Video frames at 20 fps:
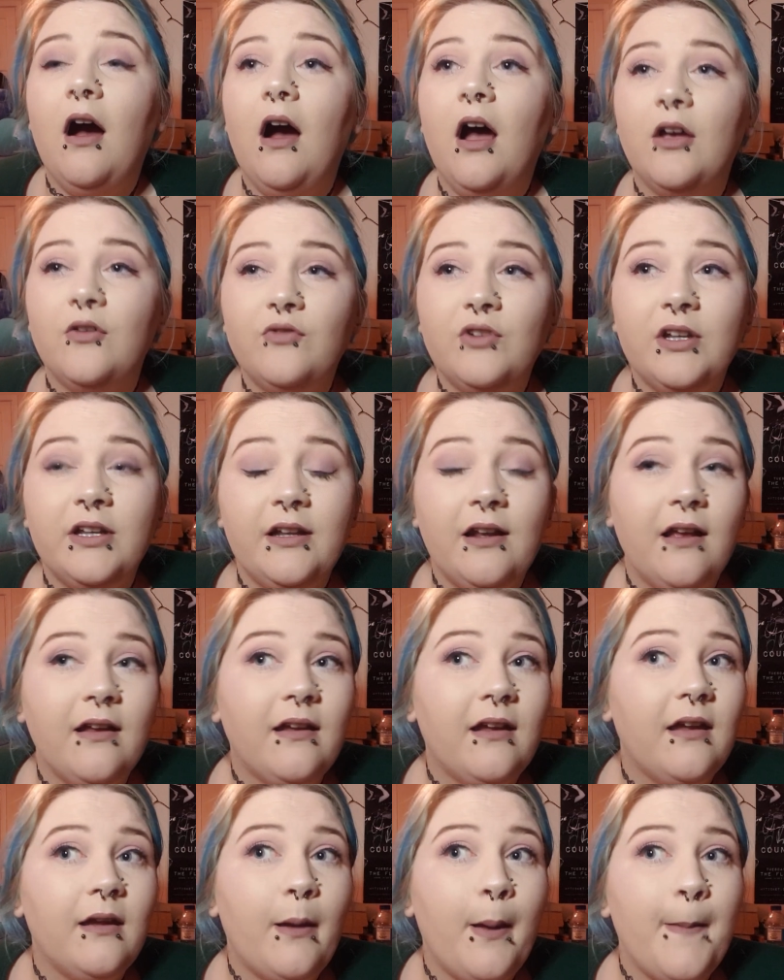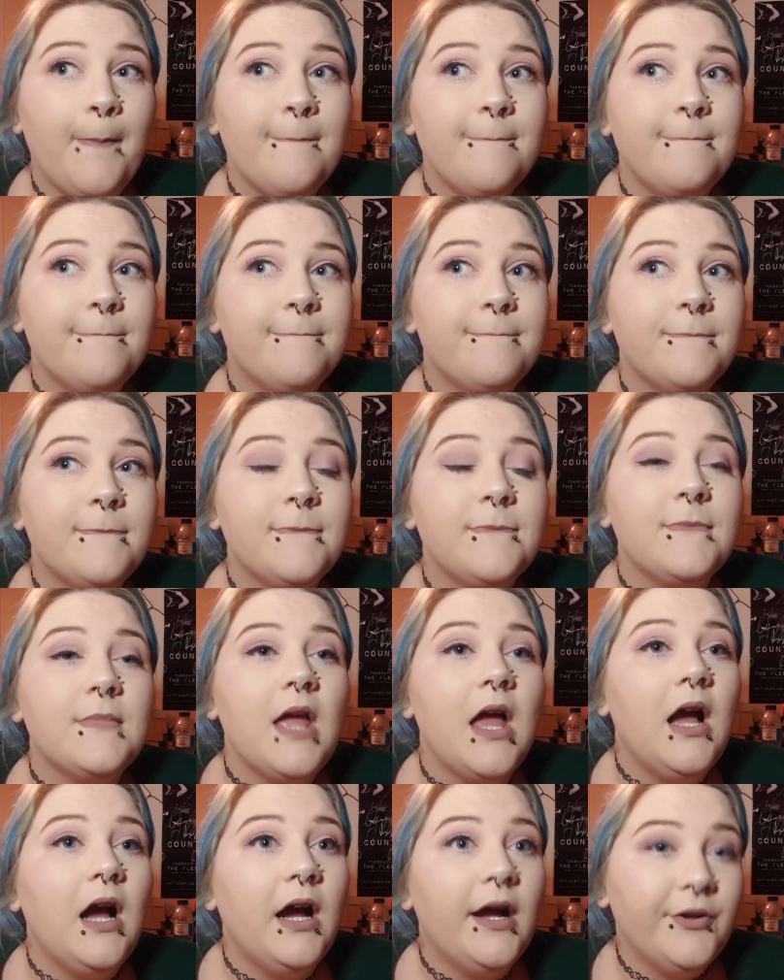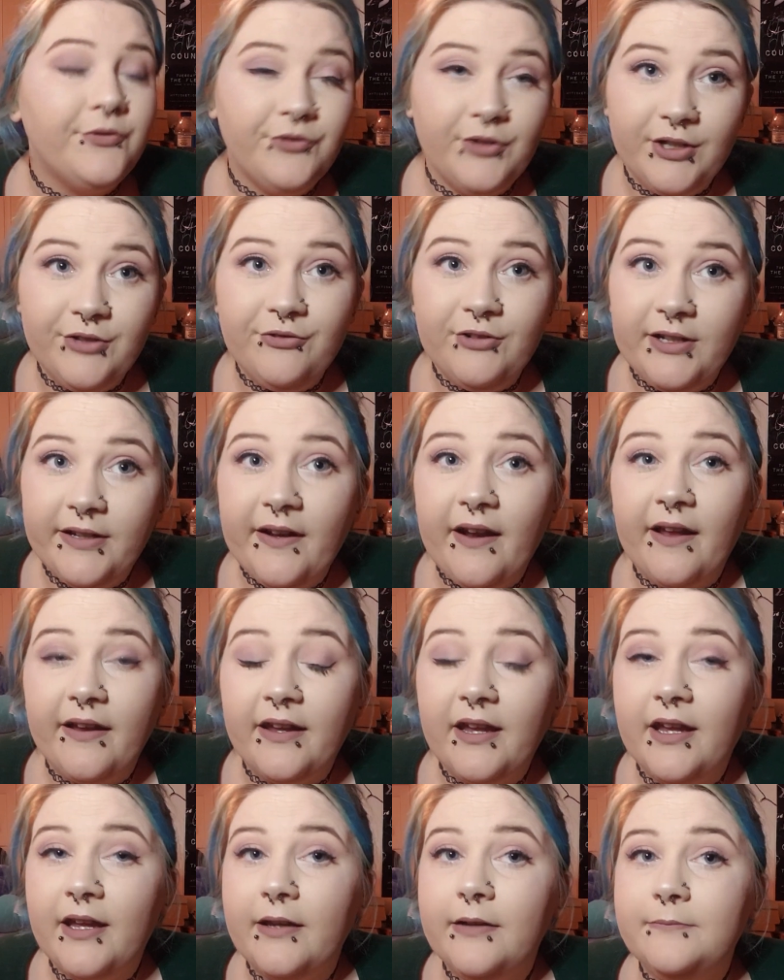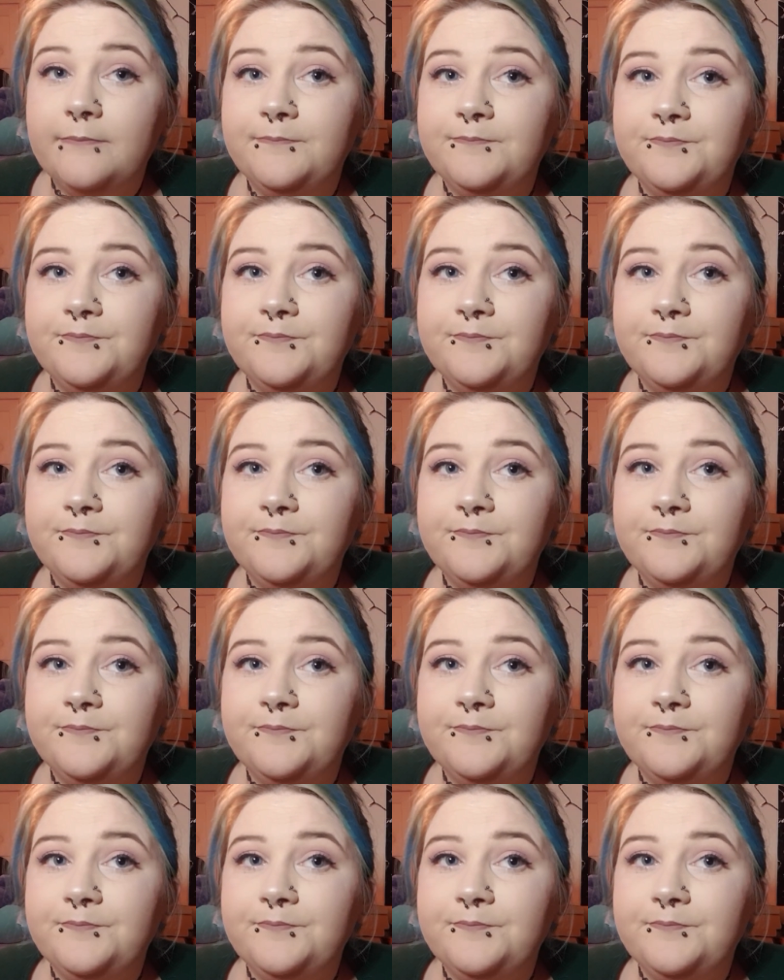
I really like it. I really, really like it.